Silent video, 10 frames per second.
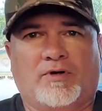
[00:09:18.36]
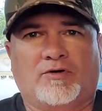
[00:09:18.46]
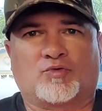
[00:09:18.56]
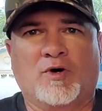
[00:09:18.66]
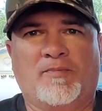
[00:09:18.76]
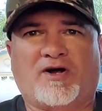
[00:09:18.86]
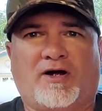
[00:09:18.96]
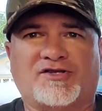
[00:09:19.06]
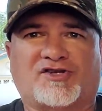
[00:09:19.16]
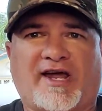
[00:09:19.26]

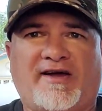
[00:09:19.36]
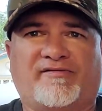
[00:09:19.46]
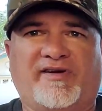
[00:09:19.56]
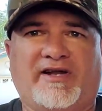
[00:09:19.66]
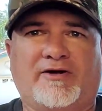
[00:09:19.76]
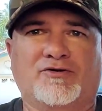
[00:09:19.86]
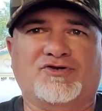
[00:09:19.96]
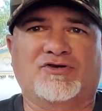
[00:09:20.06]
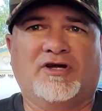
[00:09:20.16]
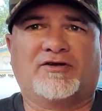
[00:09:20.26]
Rubicon Scat videos
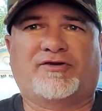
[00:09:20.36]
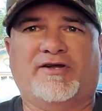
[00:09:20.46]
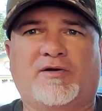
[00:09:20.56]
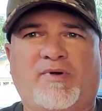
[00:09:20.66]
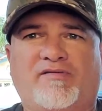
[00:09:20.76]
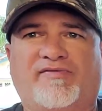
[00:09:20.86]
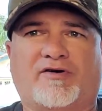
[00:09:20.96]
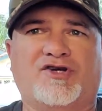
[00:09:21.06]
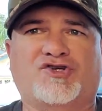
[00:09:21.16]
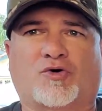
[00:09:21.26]
tend to be
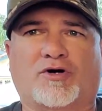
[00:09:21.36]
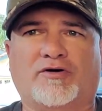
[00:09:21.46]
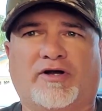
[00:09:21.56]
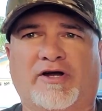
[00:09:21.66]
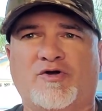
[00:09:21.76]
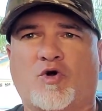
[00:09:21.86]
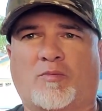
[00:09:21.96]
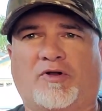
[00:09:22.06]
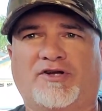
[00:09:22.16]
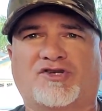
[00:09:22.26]
very short and
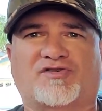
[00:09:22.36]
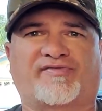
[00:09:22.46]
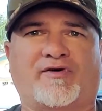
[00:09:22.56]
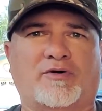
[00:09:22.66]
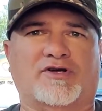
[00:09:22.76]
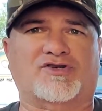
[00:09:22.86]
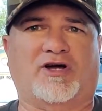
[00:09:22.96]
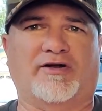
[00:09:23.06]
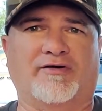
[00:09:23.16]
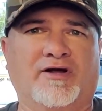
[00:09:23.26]
normally just focus
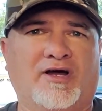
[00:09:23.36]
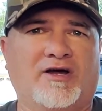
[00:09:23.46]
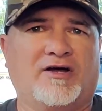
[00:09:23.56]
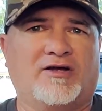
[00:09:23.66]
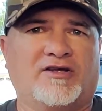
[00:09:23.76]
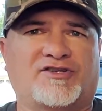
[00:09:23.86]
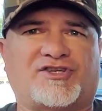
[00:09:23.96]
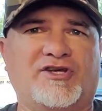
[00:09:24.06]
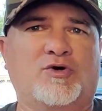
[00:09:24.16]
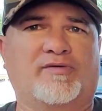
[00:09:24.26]
on
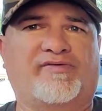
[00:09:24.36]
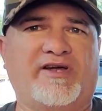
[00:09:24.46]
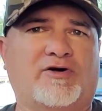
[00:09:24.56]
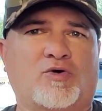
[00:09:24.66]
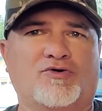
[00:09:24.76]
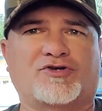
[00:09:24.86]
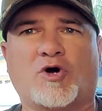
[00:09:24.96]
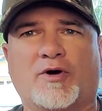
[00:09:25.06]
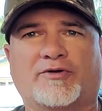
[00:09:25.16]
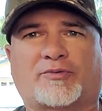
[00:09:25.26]
single vehicles
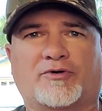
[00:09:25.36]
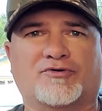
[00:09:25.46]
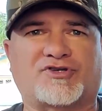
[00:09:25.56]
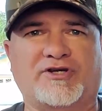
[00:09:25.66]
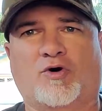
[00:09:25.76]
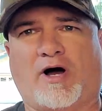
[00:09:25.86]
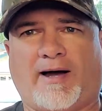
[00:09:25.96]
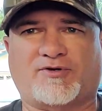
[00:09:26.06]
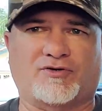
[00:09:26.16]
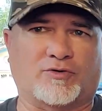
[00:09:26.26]
going through single
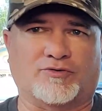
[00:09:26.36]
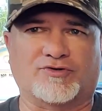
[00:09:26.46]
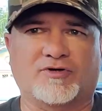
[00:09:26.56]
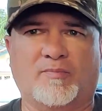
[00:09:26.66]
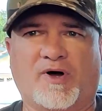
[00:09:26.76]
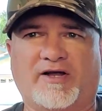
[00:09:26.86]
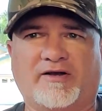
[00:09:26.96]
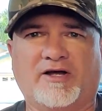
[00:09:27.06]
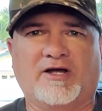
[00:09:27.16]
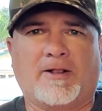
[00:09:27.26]
obstacles.
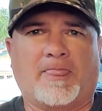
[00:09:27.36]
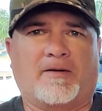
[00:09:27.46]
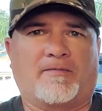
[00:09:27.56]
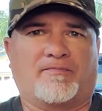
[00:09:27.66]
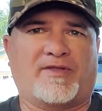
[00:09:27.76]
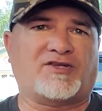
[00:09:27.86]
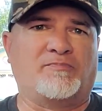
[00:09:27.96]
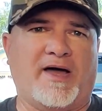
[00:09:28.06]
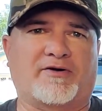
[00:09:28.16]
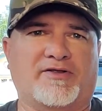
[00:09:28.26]
But that's
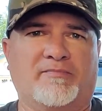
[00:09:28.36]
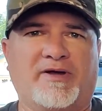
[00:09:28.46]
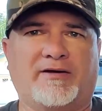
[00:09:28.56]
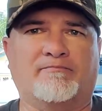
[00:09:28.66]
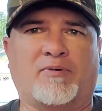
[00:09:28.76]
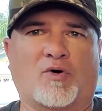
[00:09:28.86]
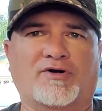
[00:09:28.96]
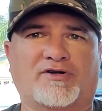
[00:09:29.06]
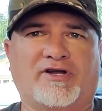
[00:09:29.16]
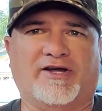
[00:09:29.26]
better than being bored
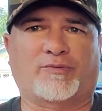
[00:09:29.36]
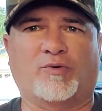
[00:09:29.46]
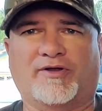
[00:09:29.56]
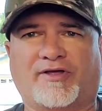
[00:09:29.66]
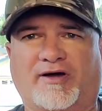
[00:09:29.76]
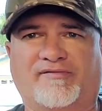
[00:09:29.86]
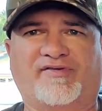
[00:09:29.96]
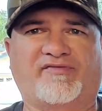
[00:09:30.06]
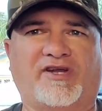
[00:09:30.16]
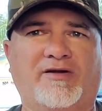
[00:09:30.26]
to death with a
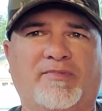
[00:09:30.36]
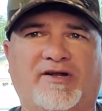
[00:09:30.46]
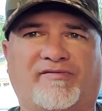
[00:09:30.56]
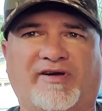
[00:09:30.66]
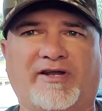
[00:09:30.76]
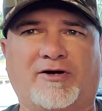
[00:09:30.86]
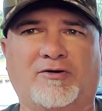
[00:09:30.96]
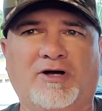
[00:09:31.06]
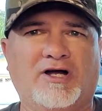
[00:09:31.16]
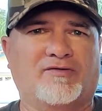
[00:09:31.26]
15-minute
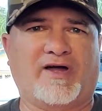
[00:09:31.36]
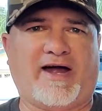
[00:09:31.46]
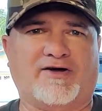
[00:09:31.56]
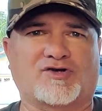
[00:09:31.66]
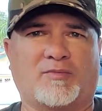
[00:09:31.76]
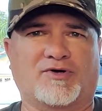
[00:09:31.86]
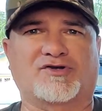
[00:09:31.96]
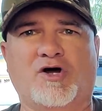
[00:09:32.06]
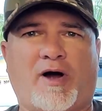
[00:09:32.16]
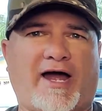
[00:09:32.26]
video that has almost
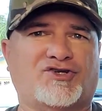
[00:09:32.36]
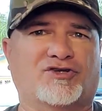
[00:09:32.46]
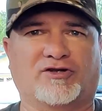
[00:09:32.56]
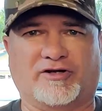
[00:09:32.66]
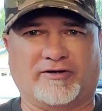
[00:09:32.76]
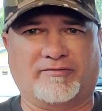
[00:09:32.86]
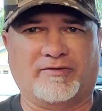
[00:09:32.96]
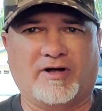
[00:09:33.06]
no action in it.